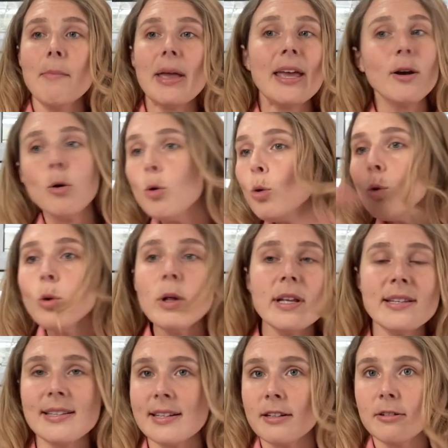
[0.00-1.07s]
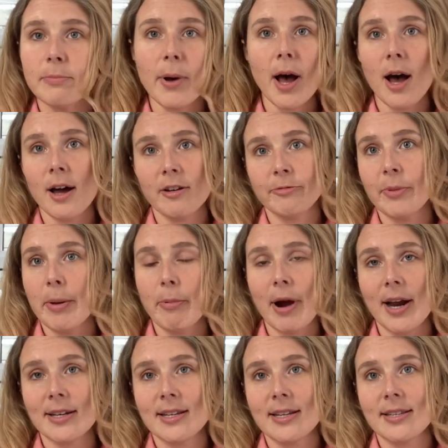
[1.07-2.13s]
It all is still part of my
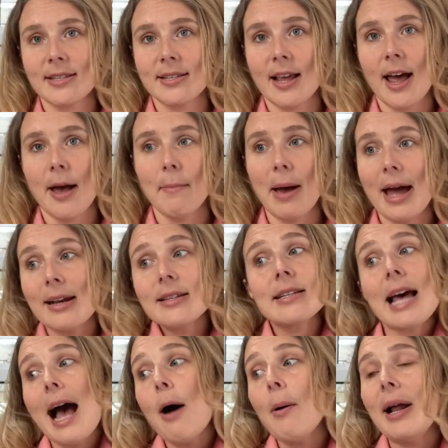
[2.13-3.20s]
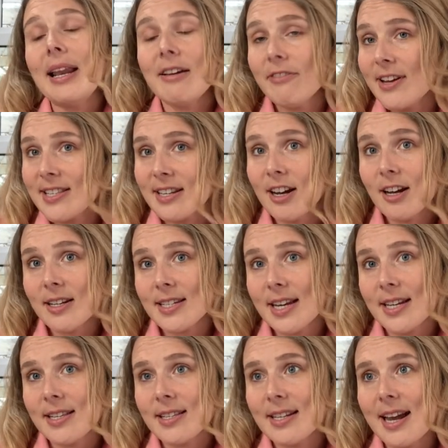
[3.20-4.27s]
practice and how I live as an
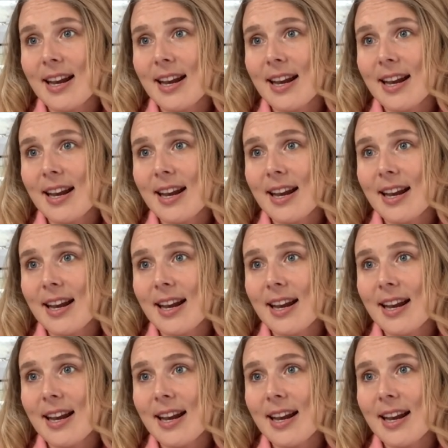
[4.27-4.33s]
artist.